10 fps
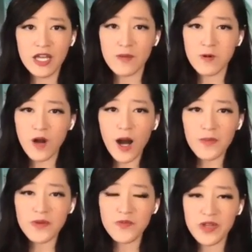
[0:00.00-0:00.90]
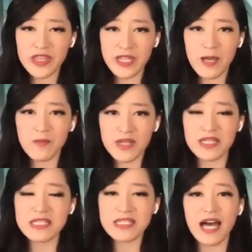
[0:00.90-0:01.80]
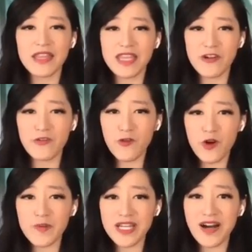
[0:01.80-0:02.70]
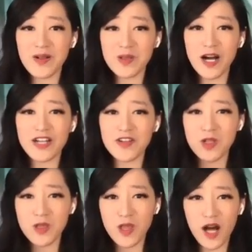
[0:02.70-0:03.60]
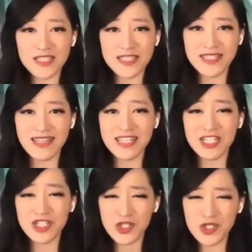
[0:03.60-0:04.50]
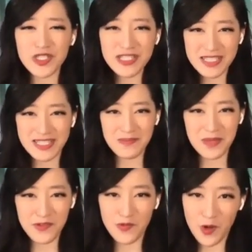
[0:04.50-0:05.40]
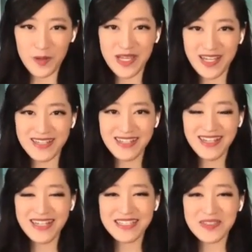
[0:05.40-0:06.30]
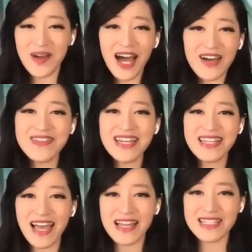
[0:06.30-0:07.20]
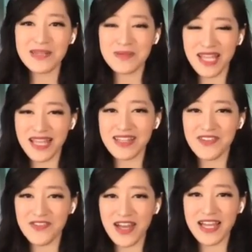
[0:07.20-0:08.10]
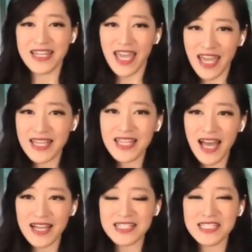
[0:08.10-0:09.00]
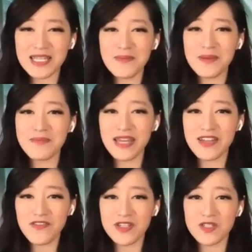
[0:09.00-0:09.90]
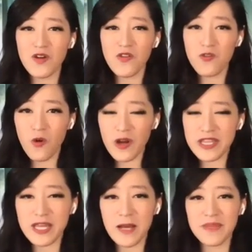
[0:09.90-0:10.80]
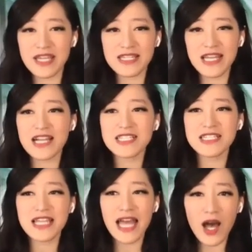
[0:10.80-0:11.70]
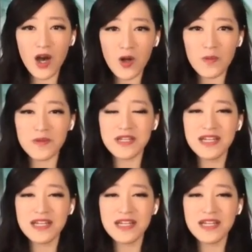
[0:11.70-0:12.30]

the problem with them is that they're forming a lot of clots that they shouldn't be forming. So having an antiplatelet effect can actually be beneficial for them. It can actually help